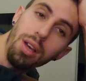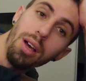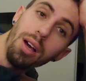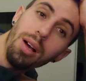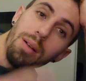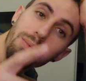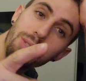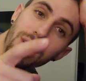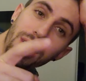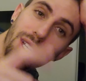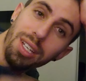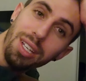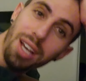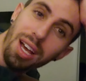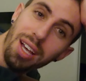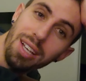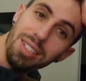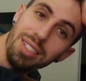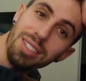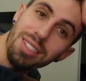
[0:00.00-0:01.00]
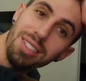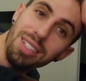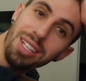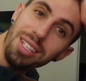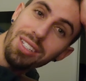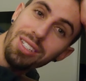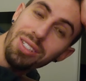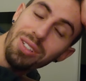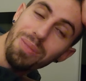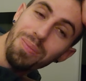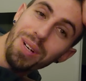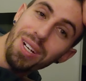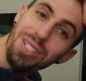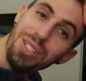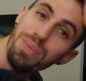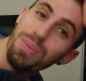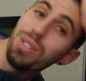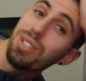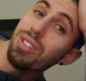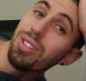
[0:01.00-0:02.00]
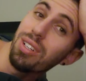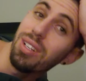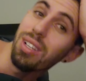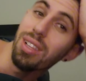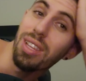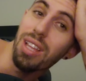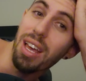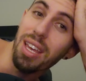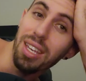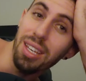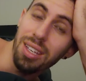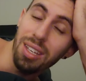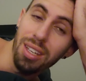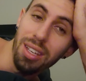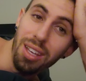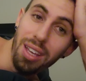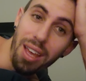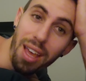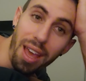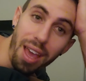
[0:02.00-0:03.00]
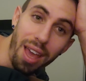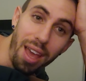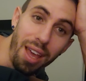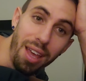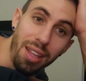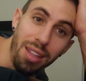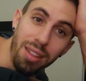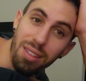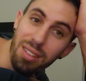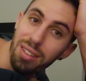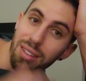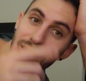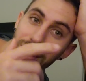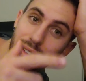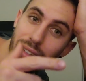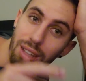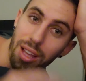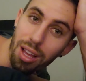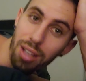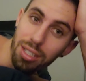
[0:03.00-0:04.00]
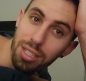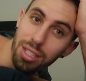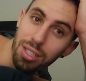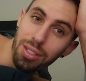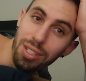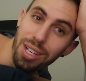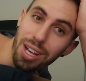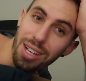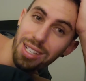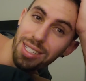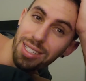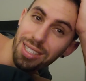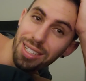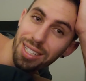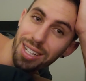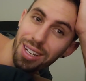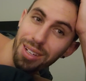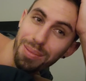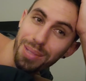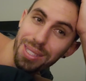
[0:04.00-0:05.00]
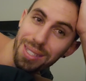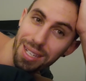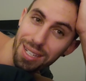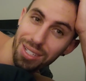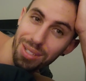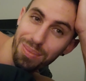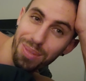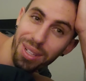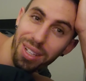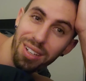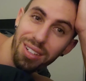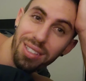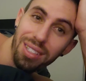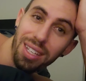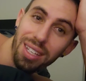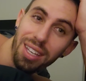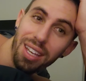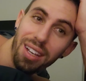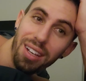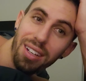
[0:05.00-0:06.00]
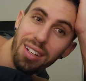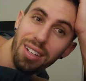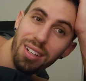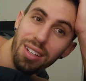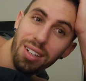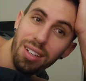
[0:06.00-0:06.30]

I'm Jake, guys. Thank you so much. Be sure to like, and I'll see you guys in the comment section below. Take care.